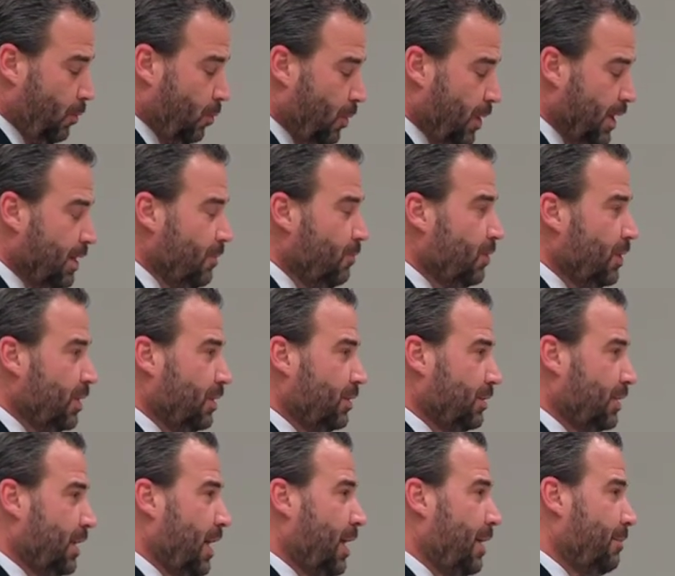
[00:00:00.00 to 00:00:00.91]
We
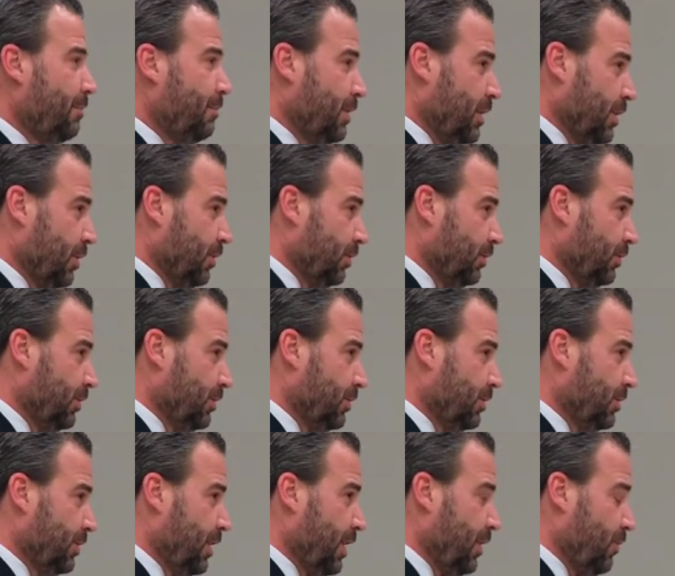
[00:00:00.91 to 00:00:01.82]
will not build
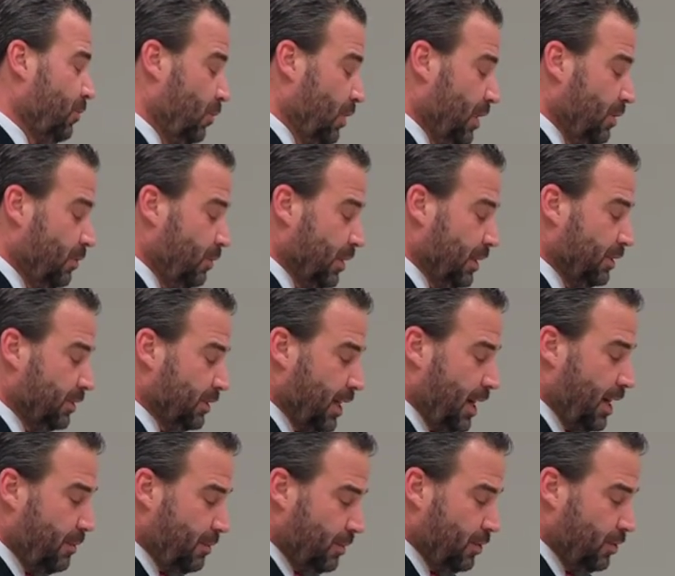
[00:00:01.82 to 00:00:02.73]
and we will
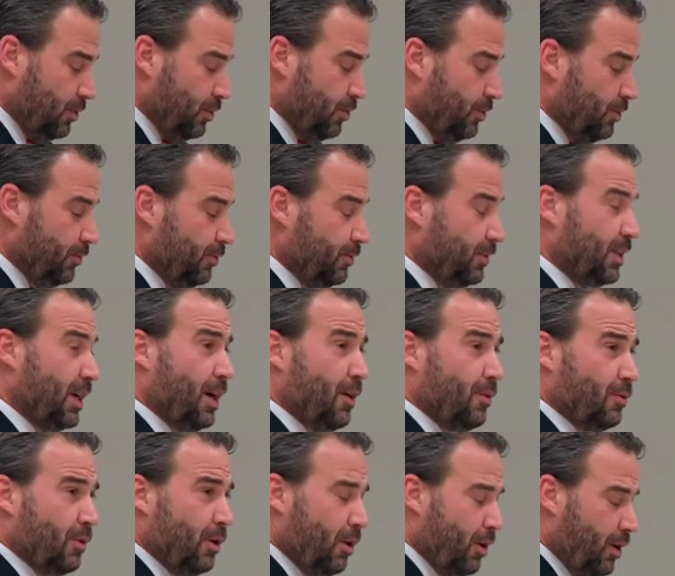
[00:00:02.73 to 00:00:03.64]
not move
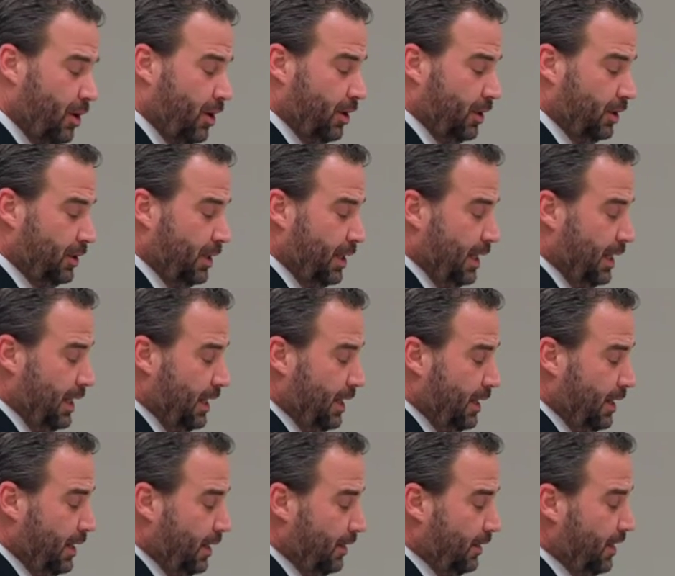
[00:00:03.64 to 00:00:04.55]
Town Hall
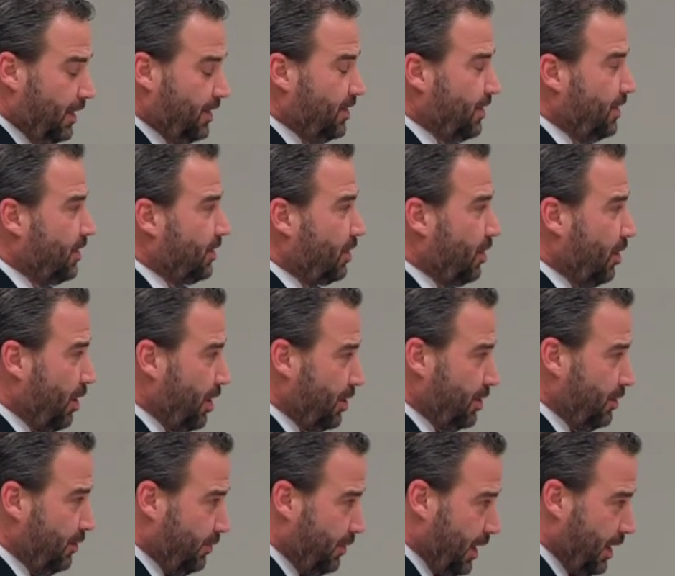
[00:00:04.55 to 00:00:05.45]
unless it is
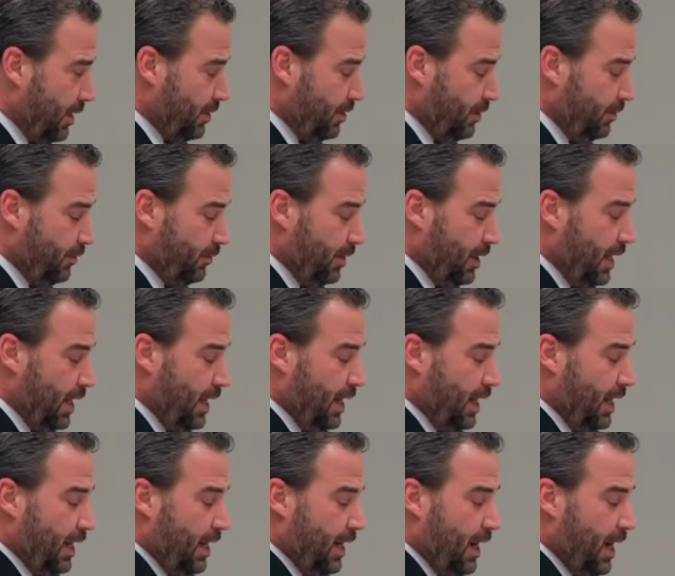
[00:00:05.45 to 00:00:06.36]
cost effective
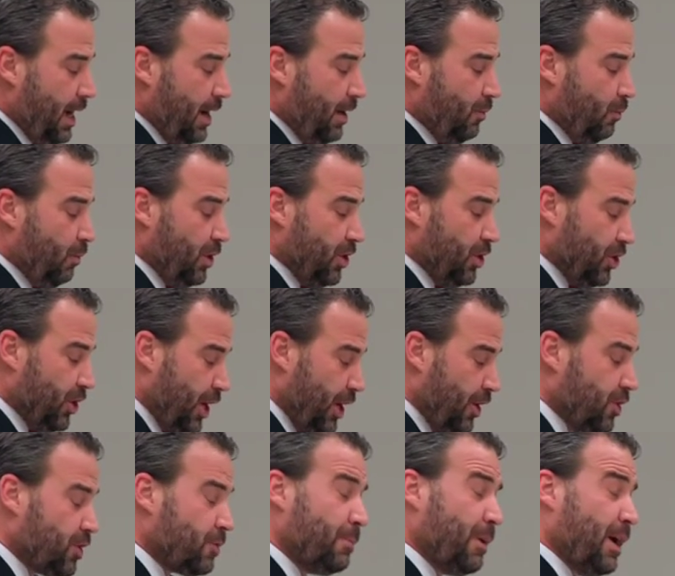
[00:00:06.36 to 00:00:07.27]
and we
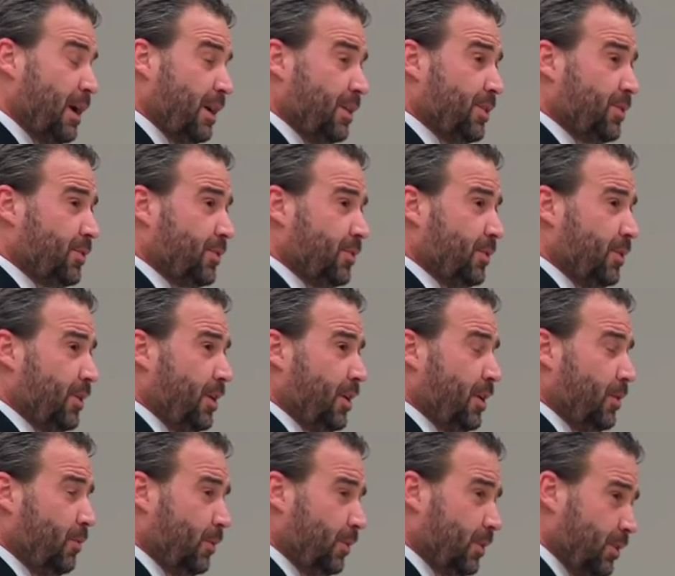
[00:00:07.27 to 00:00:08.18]
share space
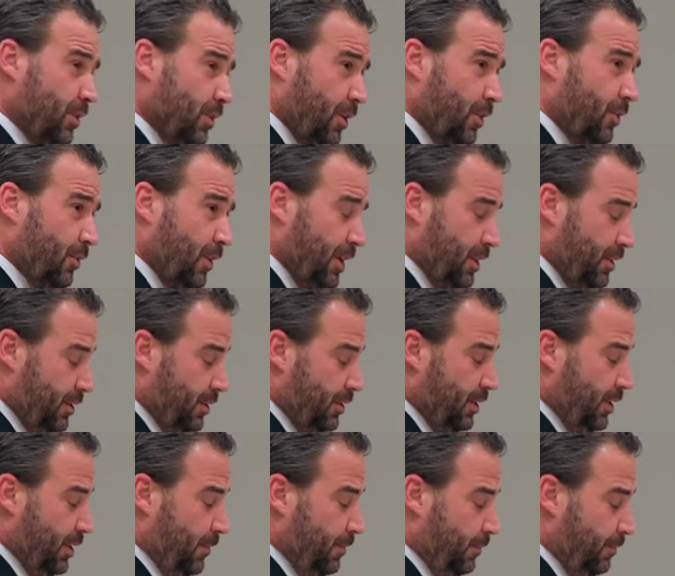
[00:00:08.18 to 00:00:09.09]
with another
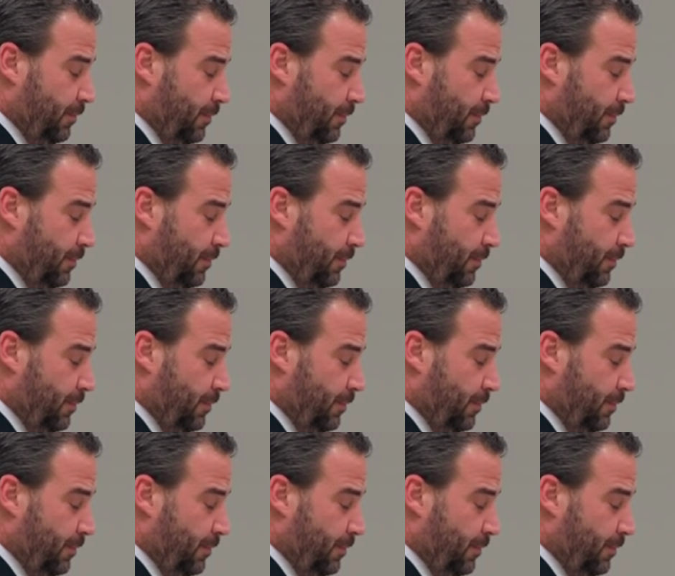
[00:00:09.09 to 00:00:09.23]
entity.